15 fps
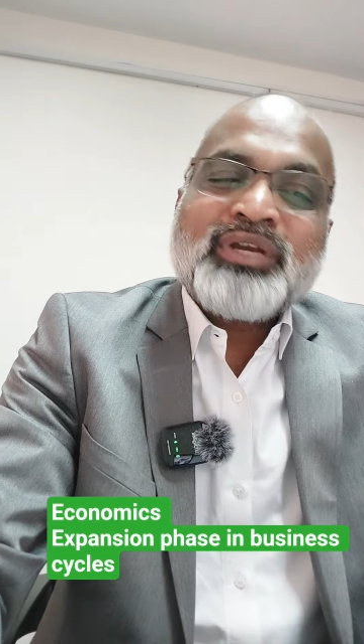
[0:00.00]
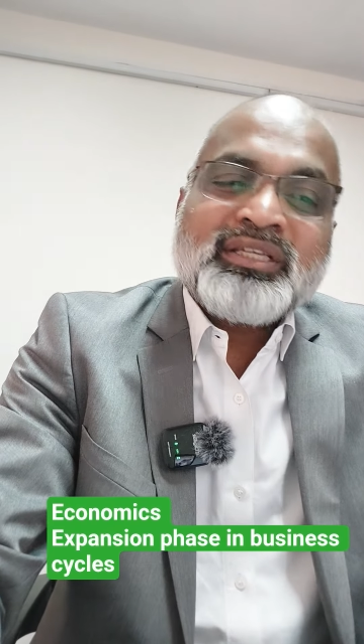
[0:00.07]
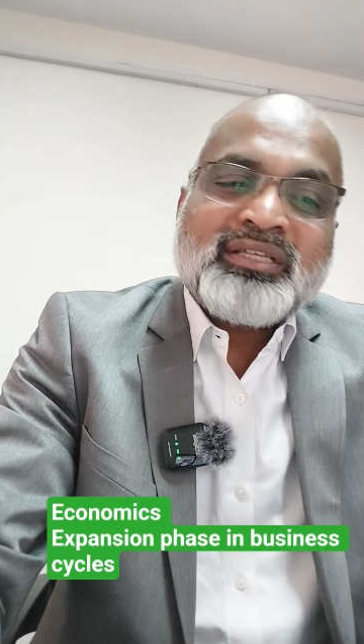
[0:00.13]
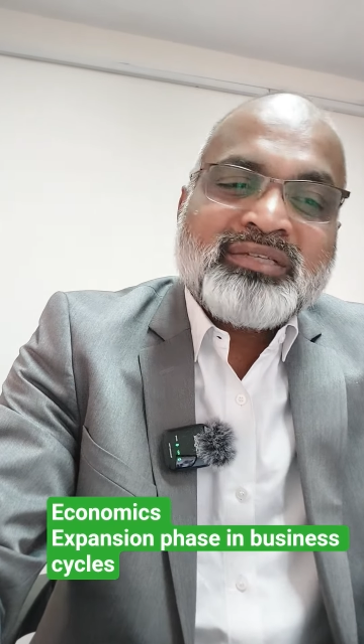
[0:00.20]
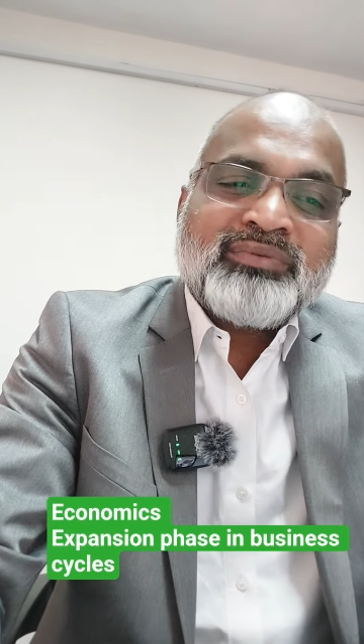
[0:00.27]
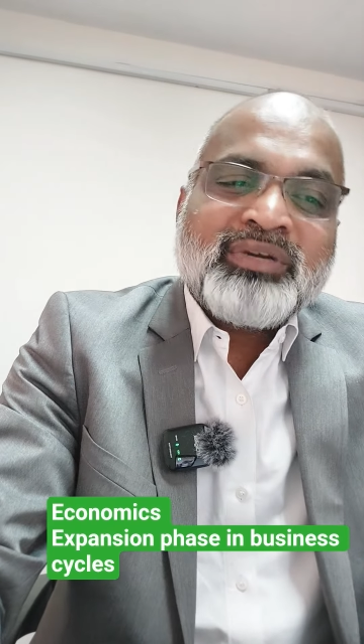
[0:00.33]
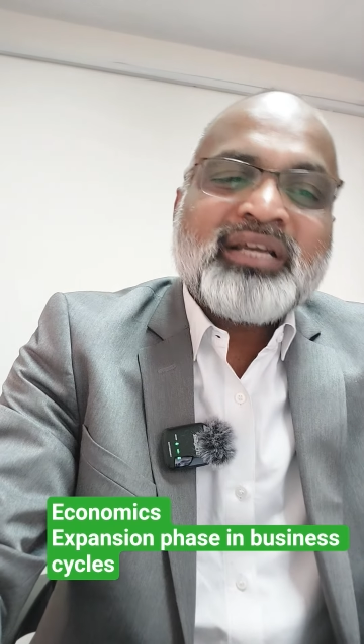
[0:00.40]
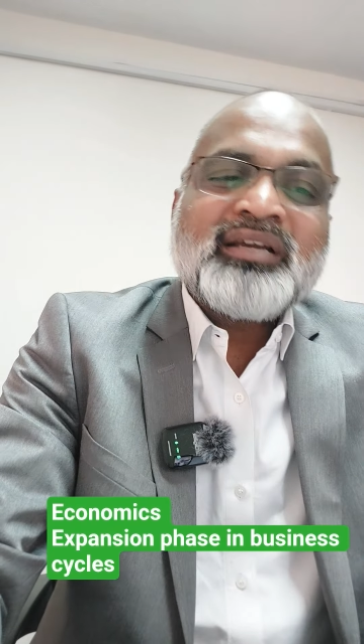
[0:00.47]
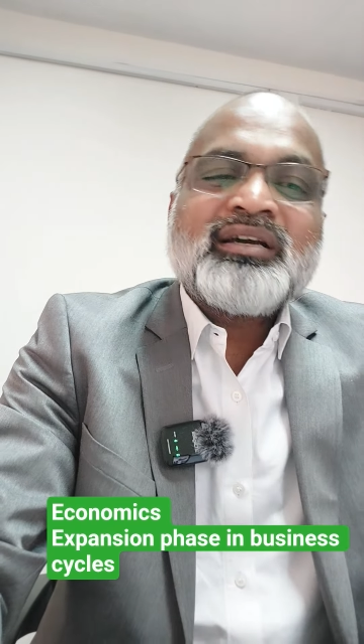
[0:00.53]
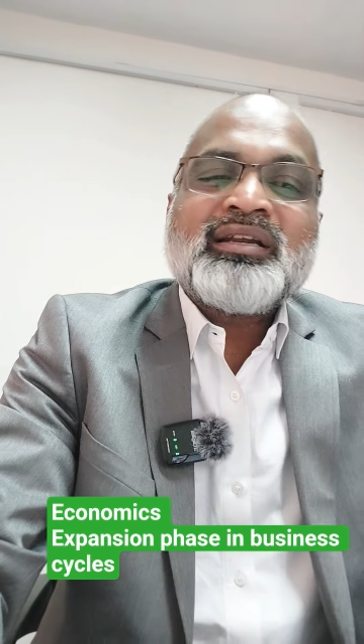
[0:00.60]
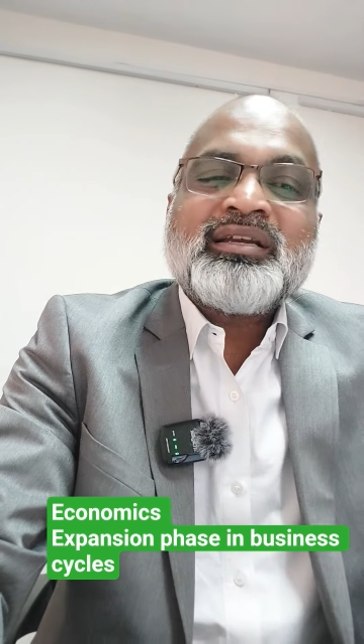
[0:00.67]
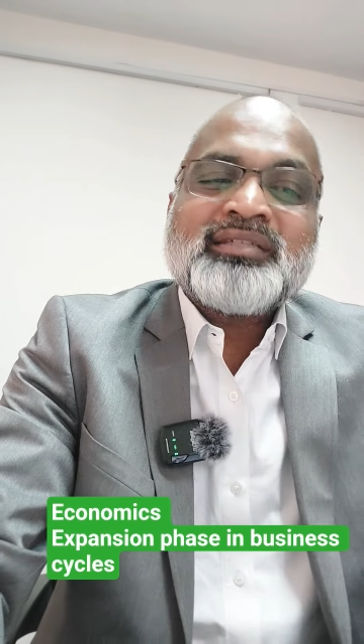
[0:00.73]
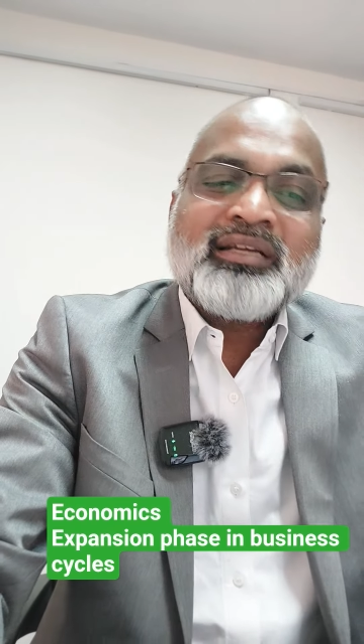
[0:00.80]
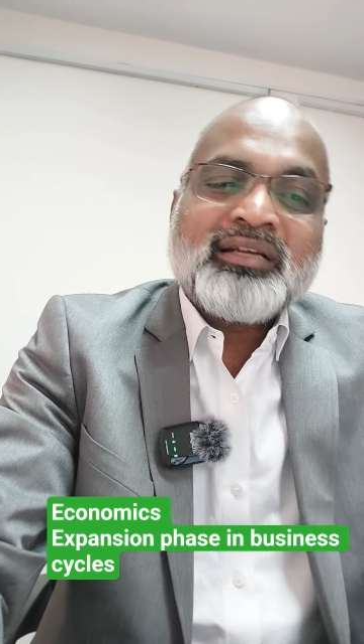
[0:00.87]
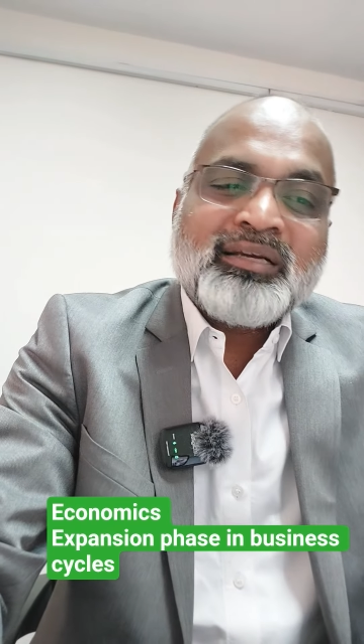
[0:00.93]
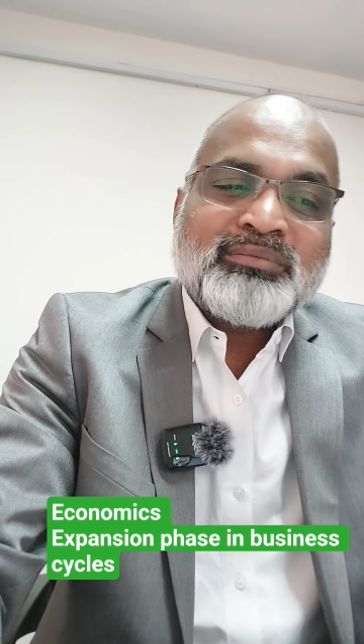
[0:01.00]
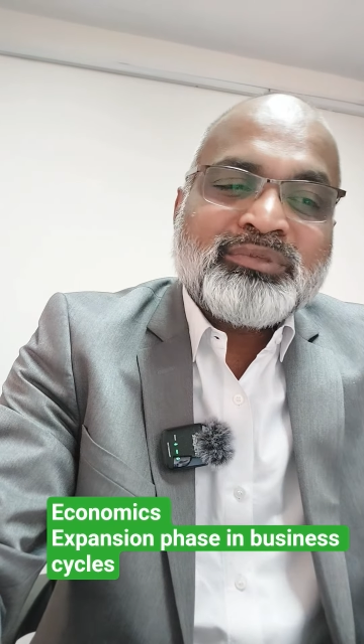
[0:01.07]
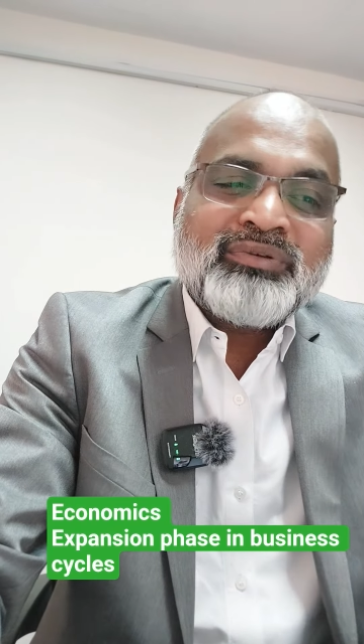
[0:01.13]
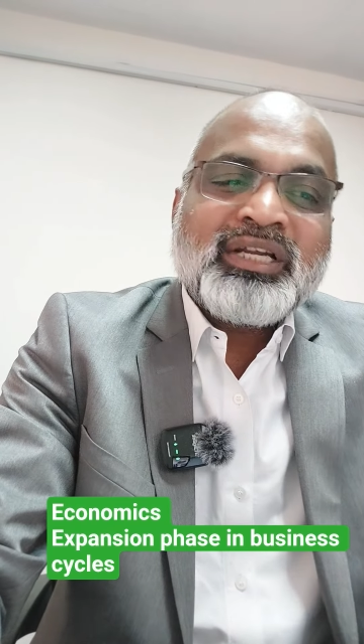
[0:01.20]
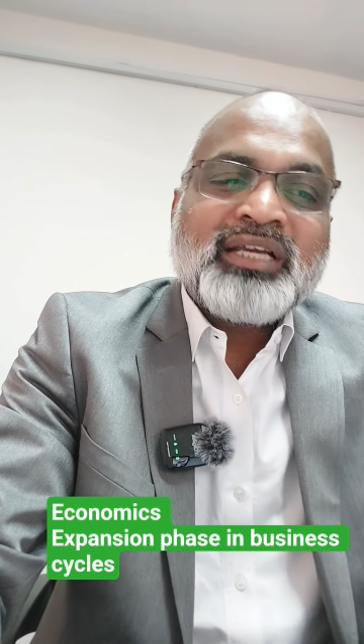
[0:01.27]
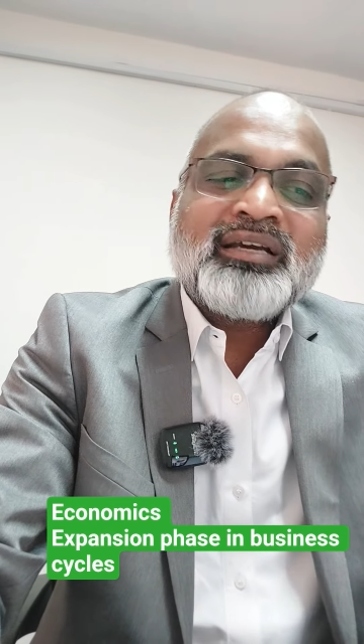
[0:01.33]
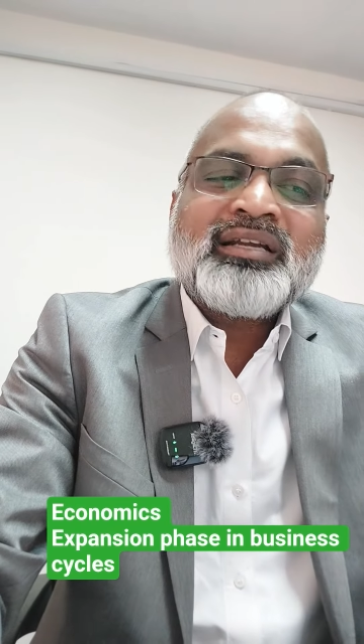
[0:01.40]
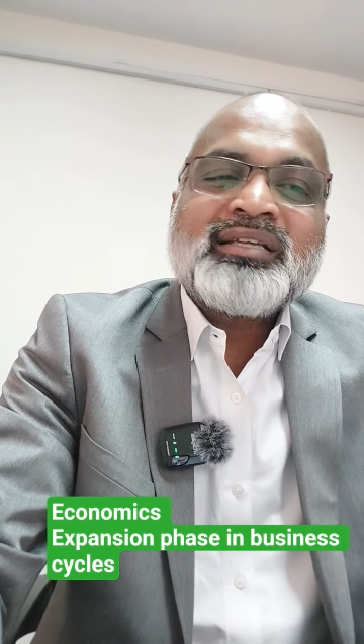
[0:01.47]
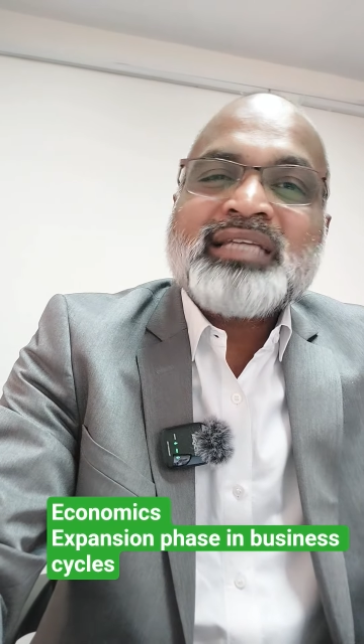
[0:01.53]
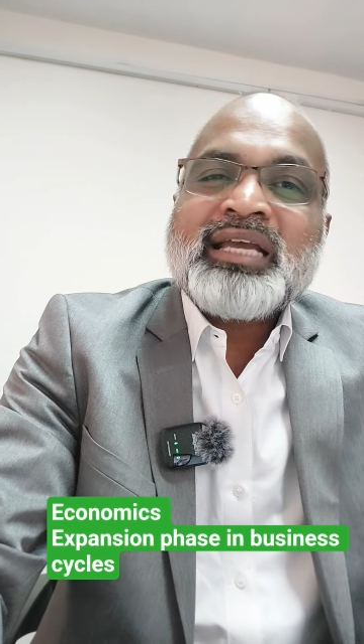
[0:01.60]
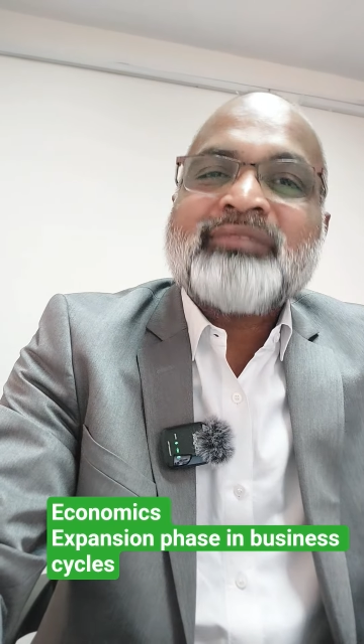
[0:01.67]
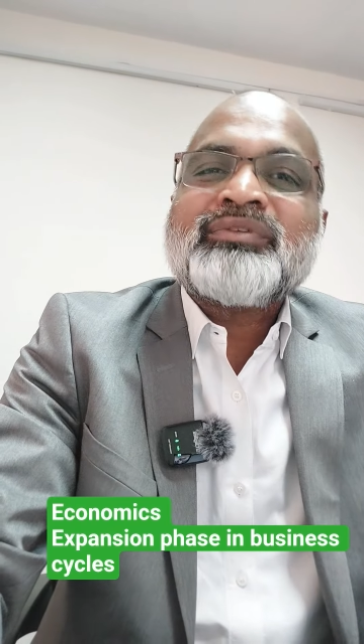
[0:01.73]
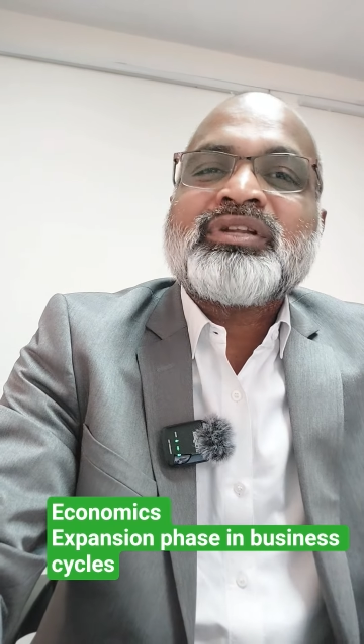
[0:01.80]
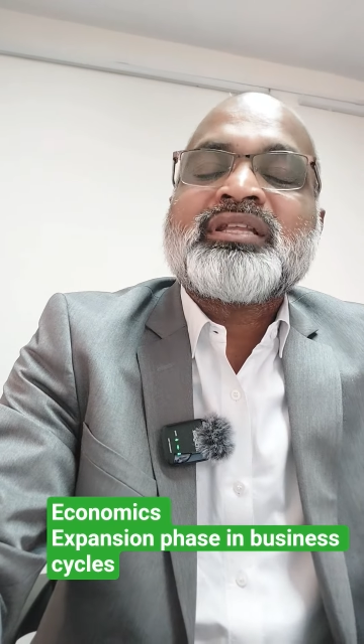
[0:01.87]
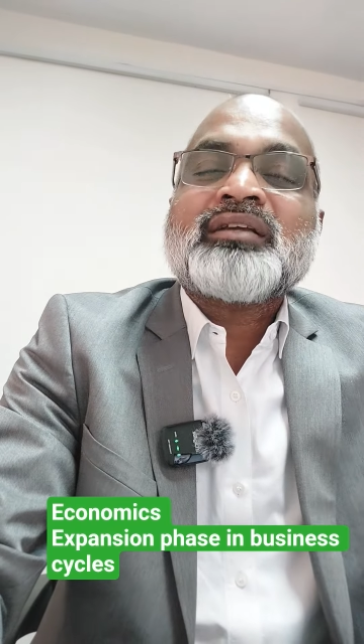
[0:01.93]
wages will increase, incomes will increase,
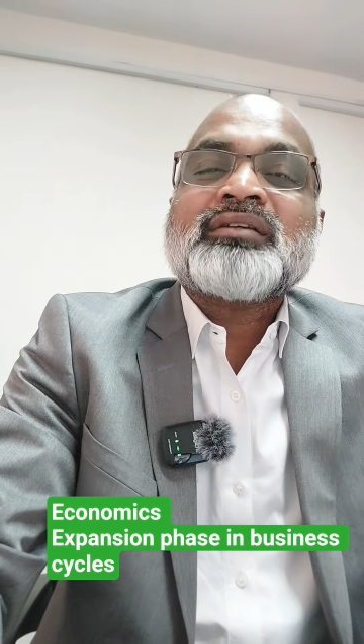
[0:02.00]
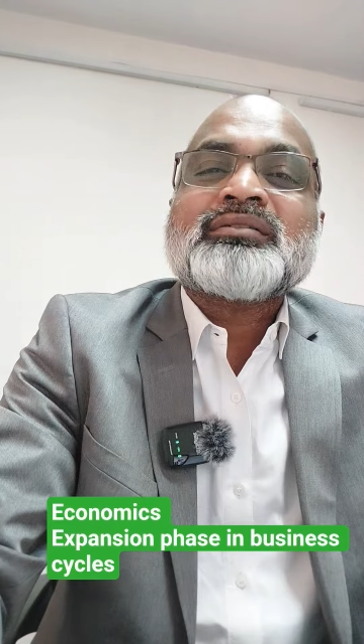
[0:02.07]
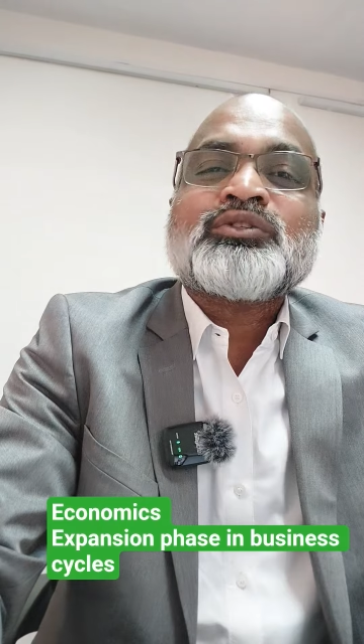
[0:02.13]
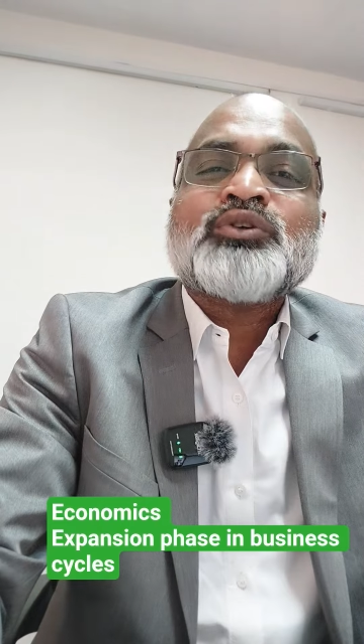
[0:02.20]
everything.